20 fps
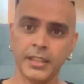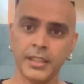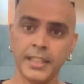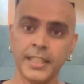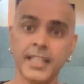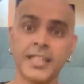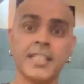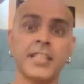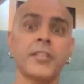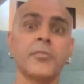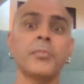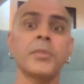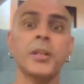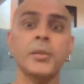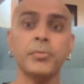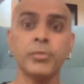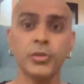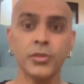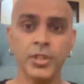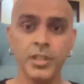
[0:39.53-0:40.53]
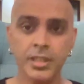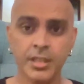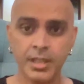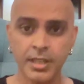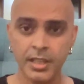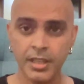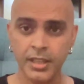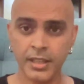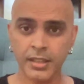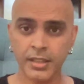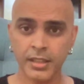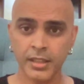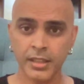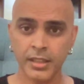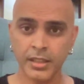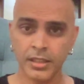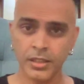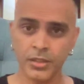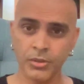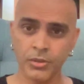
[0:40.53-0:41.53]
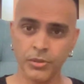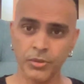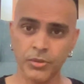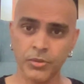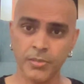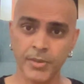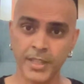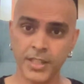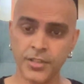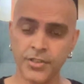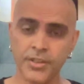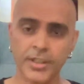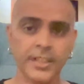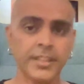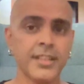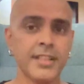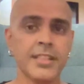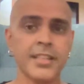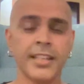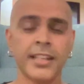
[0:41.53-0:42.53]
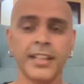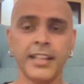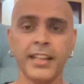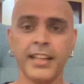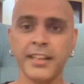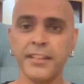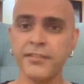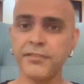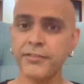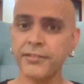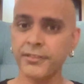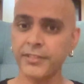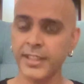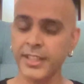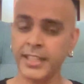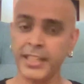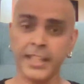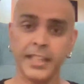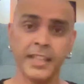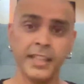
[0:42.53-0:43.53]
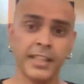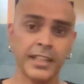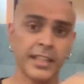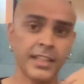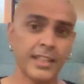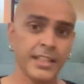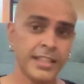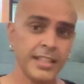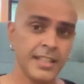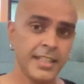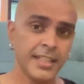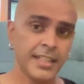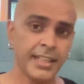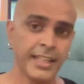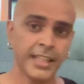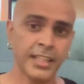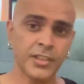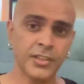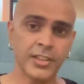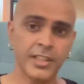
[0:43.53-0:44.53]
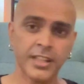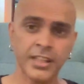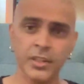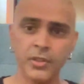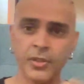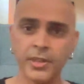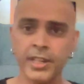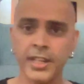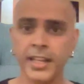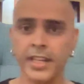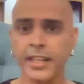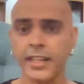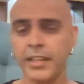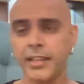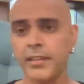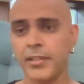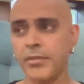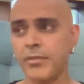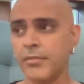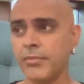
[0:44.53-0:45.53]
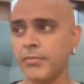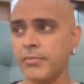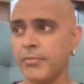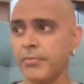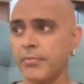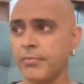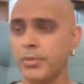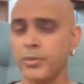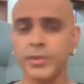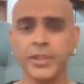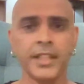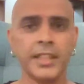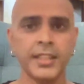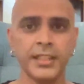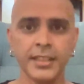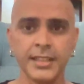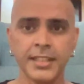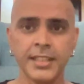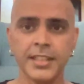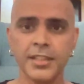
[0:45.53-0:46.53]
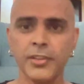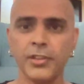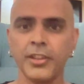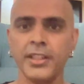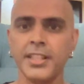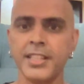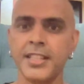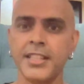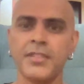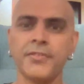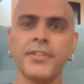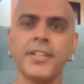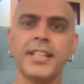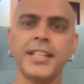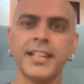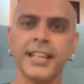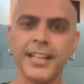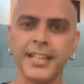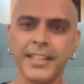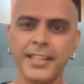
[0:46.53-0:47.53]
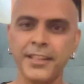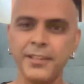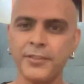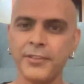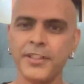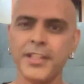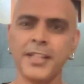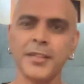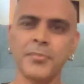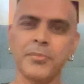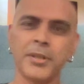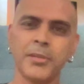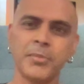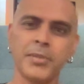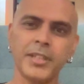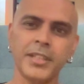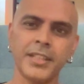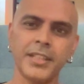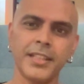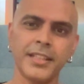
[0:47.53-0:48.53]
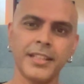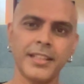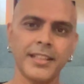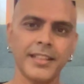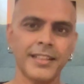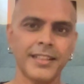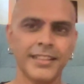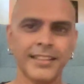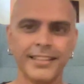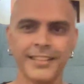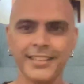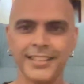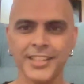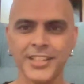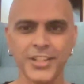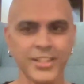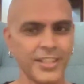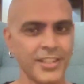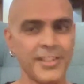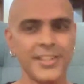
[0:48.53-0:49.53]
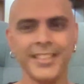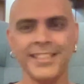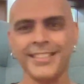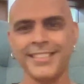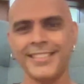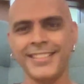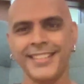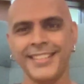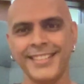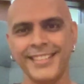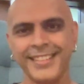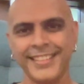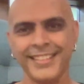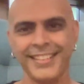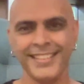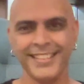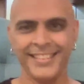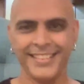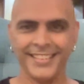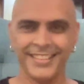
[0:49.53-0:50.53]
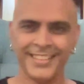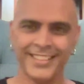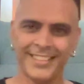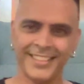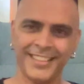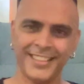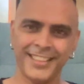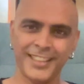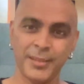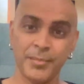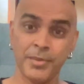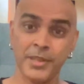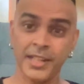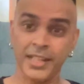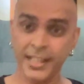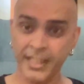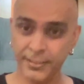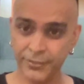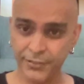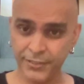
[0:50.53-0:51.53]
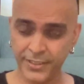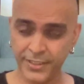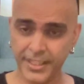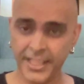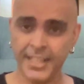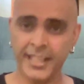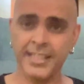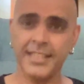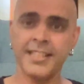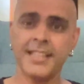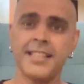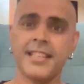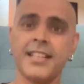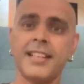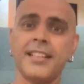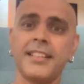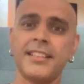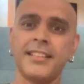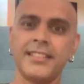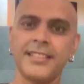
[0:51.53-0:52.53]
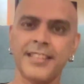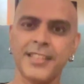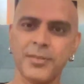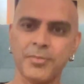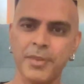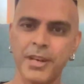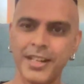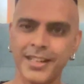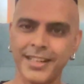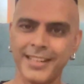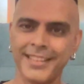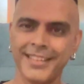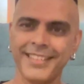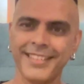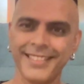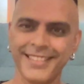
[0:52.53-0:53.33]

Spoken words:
It has shaped my approaches to my struggles in life. Raghu and I both entered this college as very naive, young, bubbly children, but left as smart,